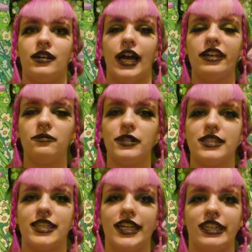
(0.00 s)
Hayao
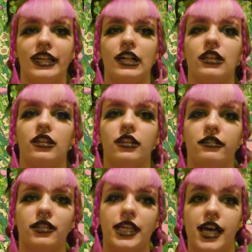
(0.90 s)
Miyazaki
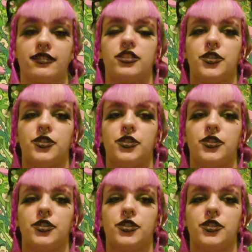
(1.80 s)
clearly has a